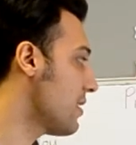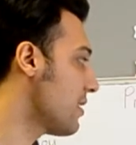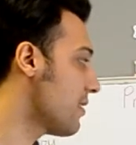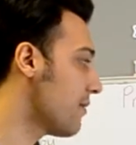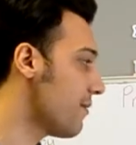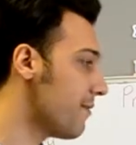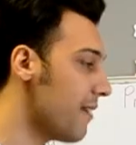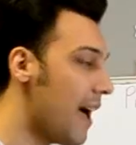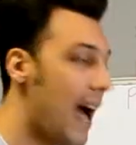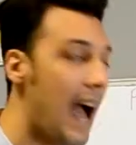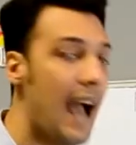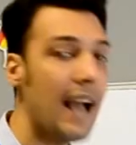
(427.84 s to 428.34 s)

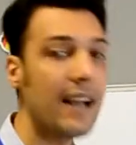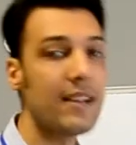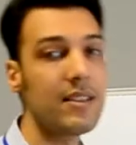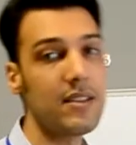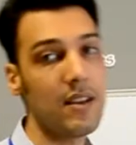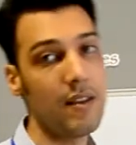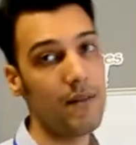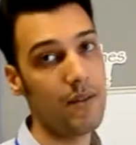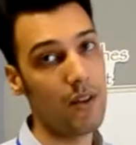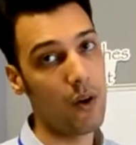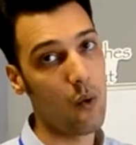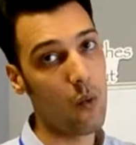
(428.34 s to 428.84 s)
facts
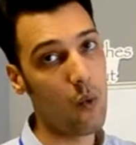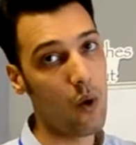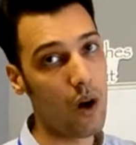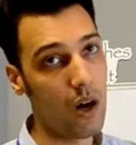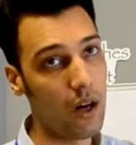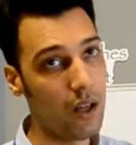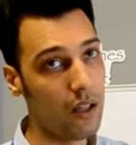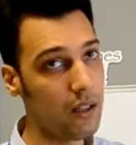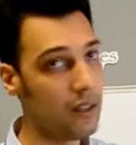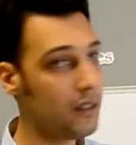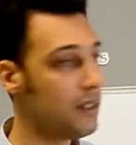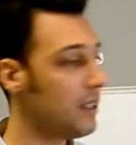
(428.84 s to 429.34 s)
of the
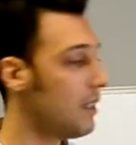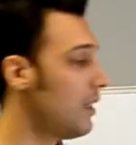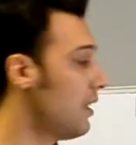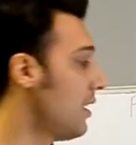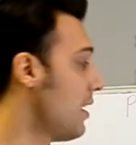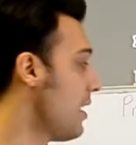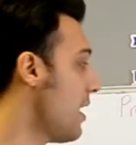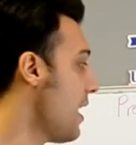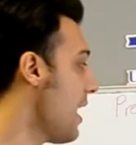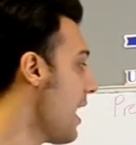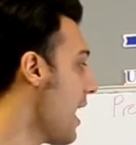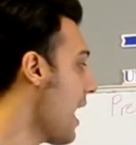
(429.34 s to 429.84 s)
world,
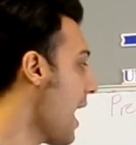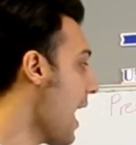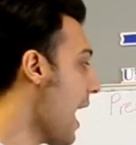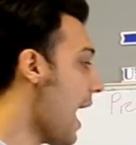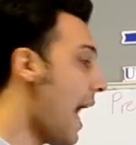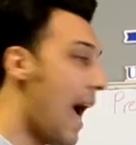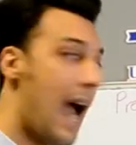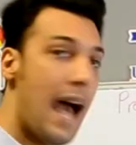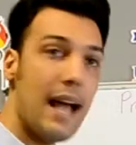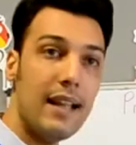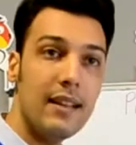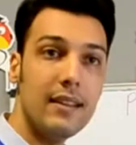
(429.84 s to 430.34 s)

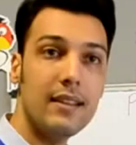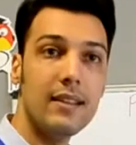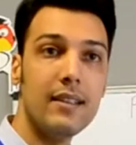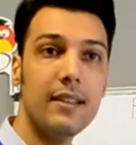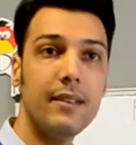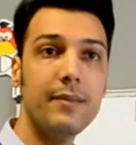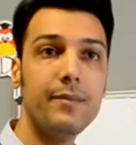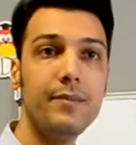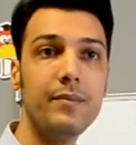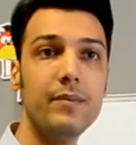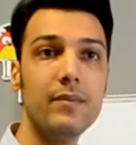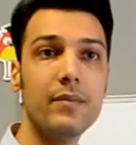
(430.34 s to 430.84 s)
and
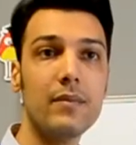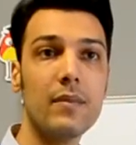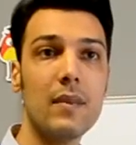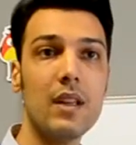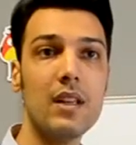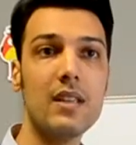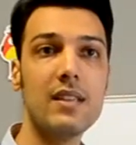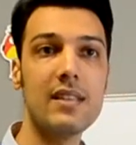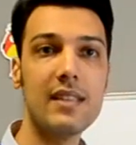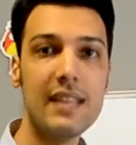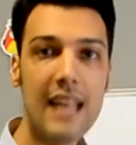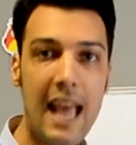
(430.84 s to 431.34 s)

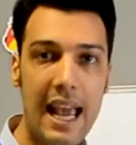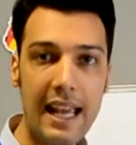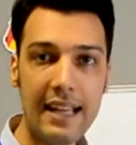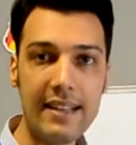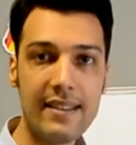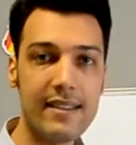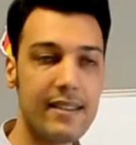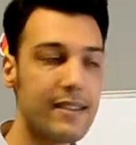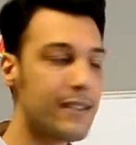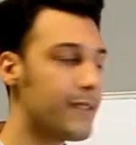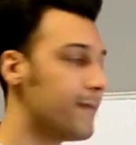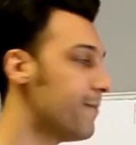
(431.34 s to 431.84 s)

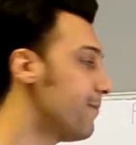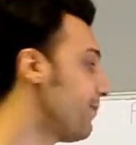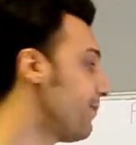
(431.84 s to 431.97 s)
states.